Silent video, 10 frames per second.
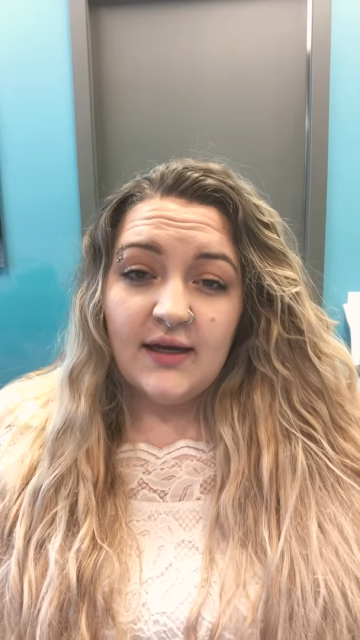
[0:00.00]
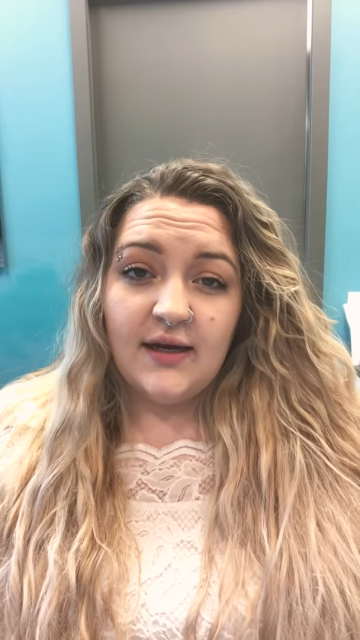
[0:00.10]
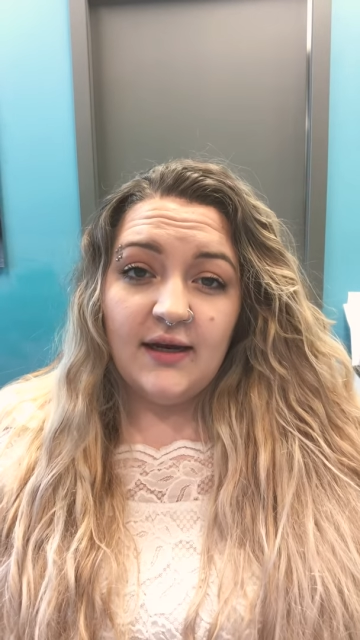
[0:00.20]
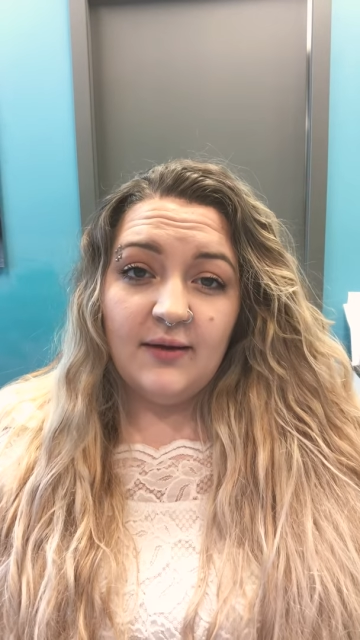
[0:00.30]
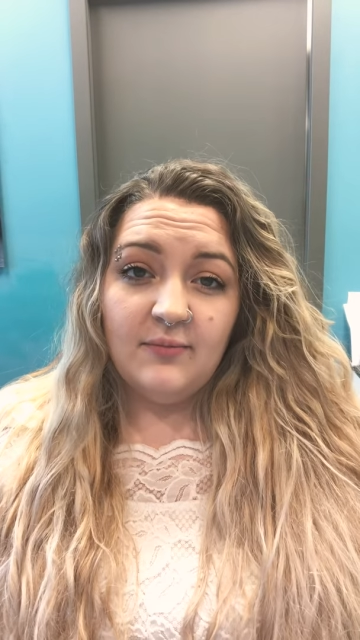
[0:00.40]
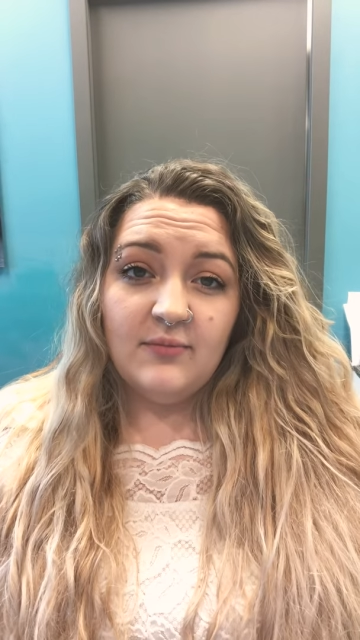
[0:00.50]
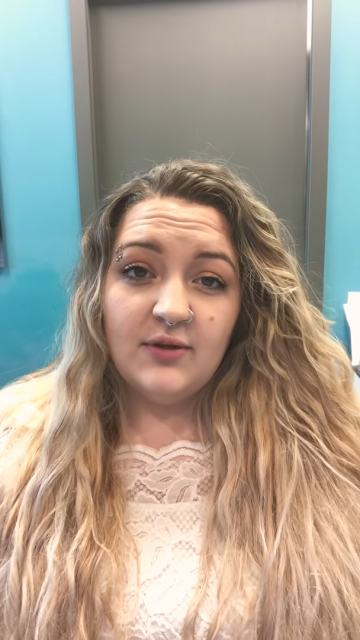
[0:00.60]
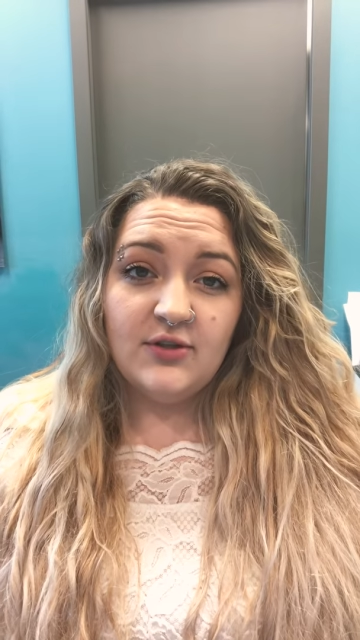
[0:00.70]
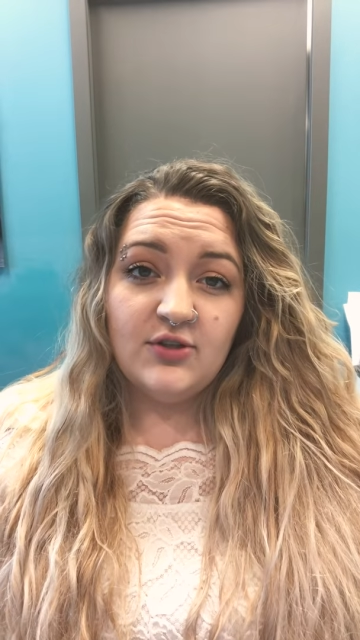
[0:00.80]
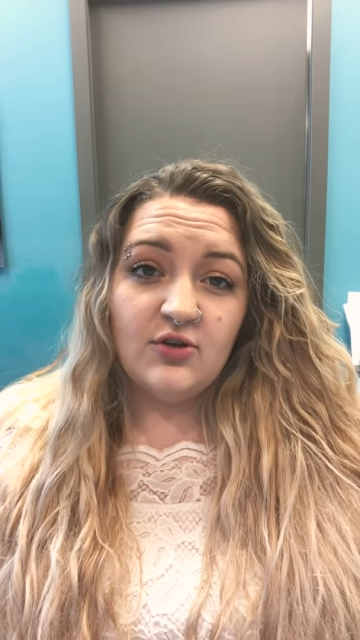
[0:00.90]
Um,
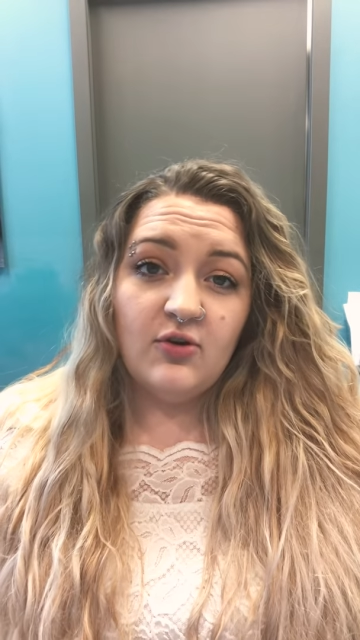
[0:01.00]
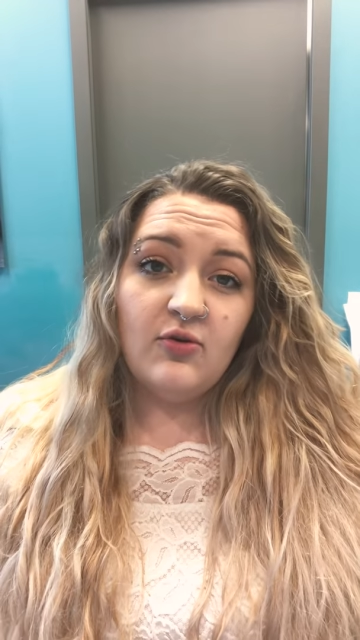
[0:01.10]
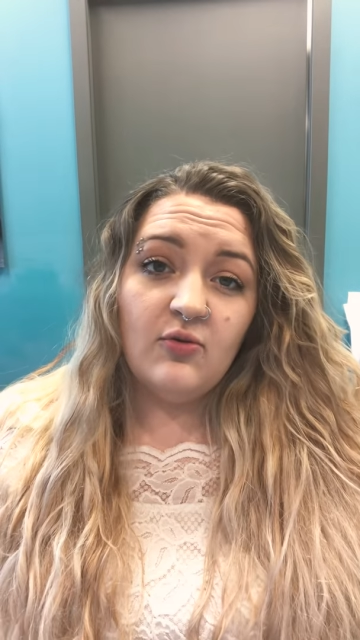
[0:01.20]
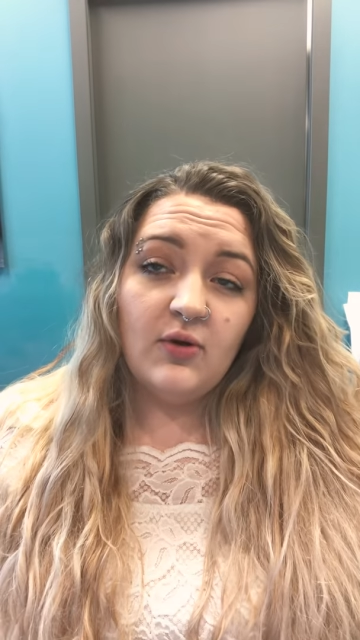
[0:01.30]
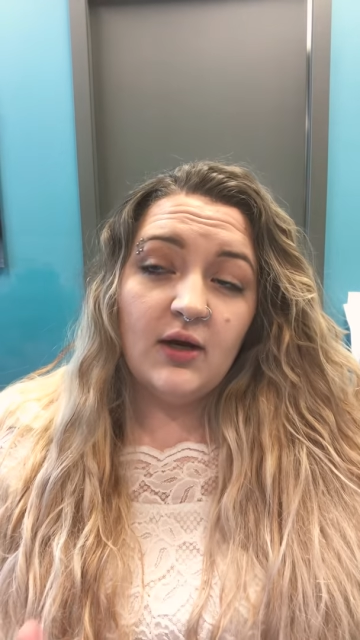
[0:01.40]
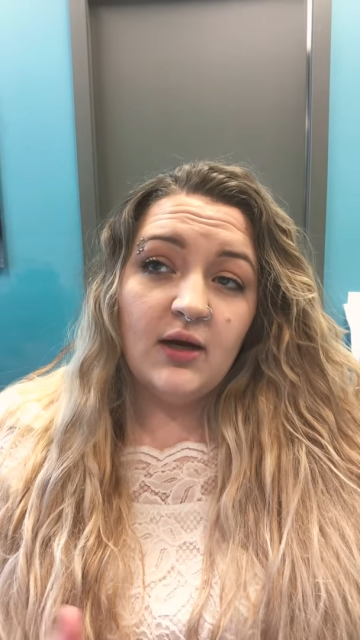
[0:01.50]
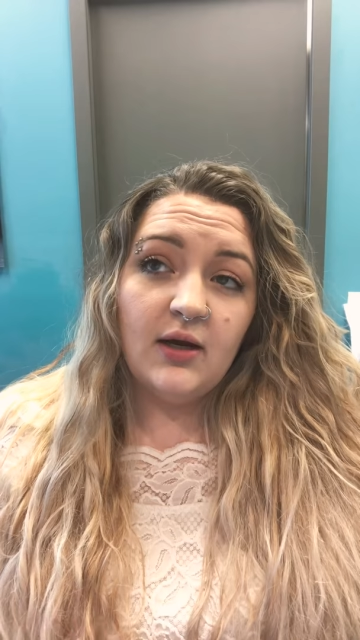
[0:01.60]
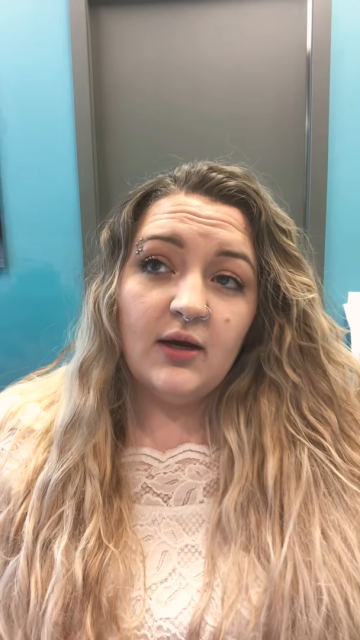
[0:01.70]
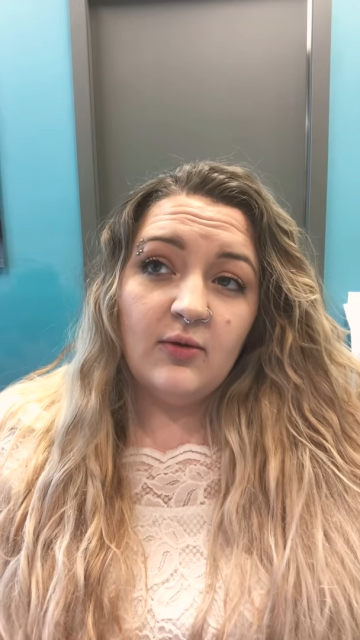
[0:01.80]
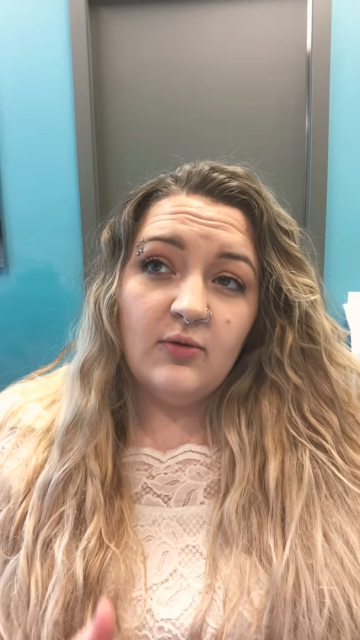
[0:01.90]
so
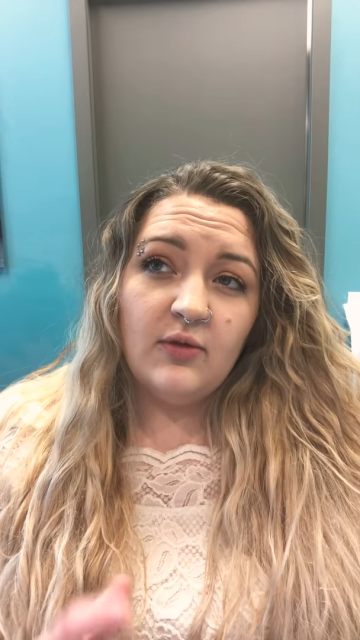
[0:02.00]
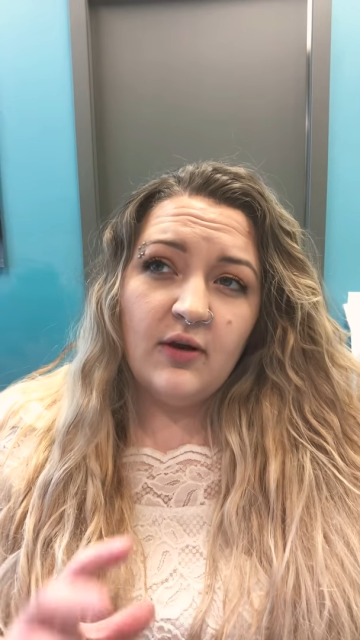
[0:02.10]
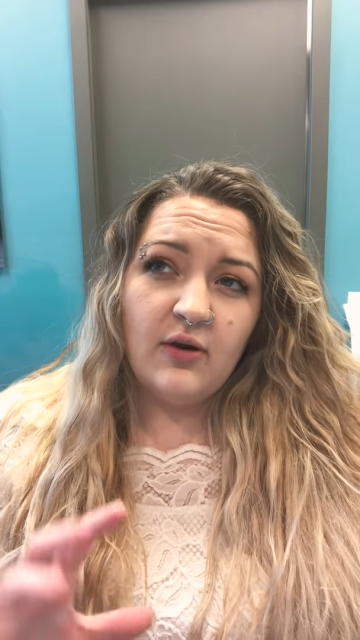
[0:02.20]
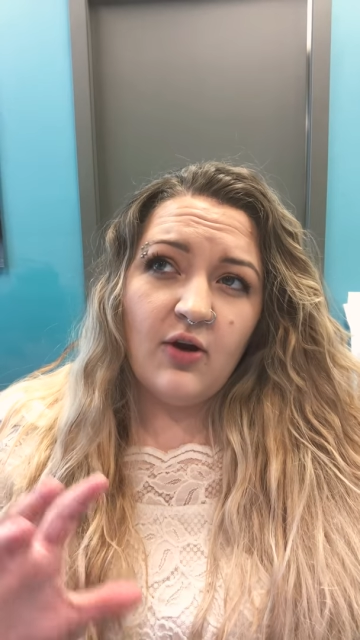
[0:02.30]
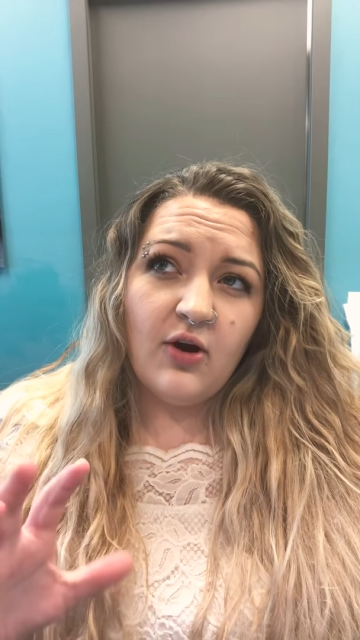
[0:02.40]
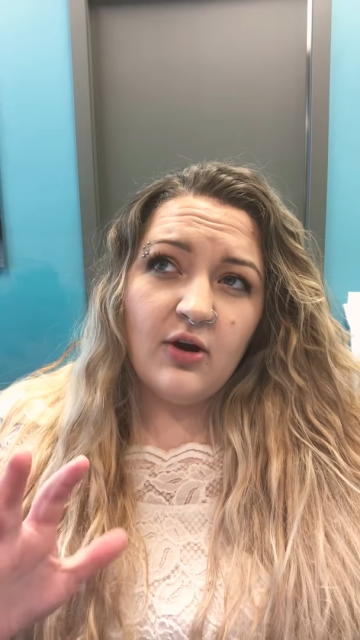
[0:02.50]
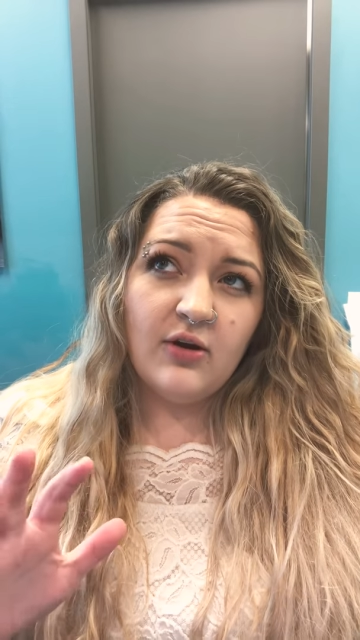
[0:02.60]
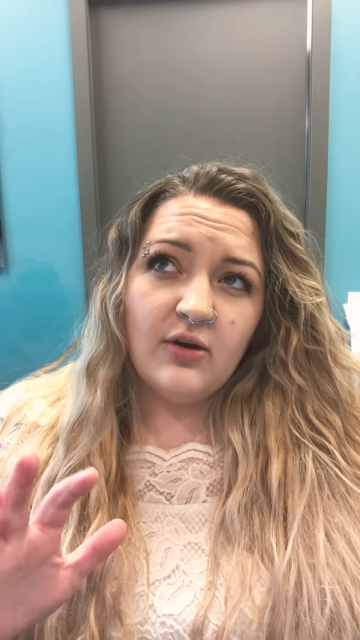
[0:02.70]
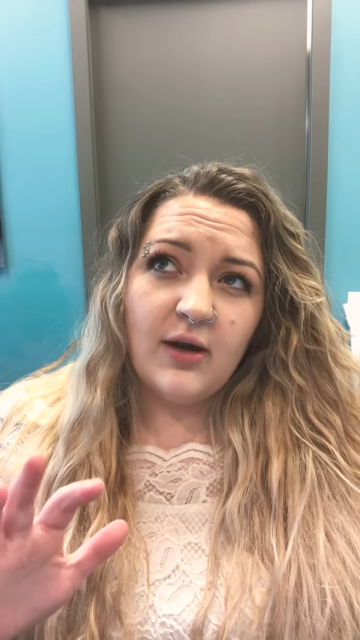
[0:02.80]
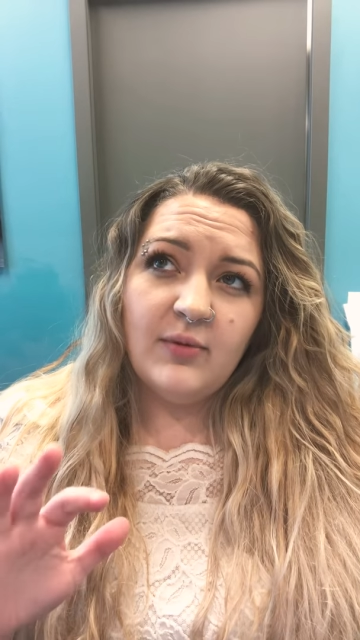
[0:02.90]
there are,